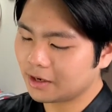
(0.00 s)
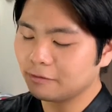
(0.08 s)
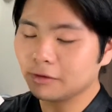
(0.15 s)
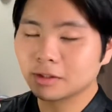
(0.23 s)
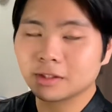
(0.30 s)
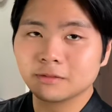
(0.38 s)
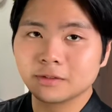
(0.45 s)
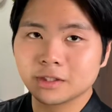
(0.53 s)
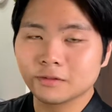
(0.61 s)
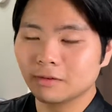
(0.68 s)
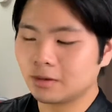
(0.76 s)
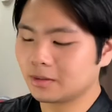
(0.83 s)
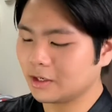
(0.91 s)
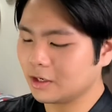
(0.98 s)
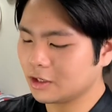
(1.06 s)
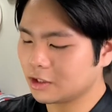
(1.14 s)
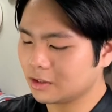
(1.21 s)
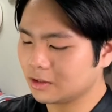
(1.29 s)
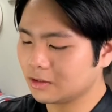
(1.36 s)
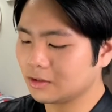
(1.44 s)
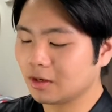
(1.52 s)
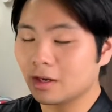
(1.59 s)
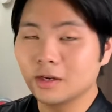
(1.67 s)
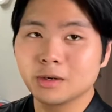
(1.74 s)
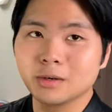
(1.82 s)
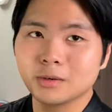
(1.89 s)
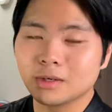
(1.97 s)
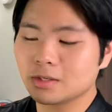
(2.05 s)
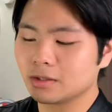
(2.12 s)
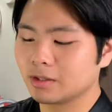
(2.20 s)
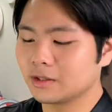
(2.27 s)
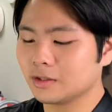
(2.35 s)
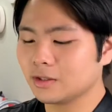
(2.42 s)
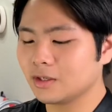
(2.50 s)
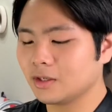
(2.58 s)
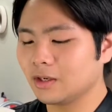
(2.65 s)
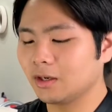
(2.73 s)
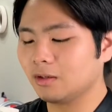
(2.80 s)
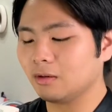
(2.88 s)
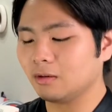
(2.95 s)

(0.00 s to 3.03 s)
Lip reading: Full Coverage Foundation. I know it's really dirty.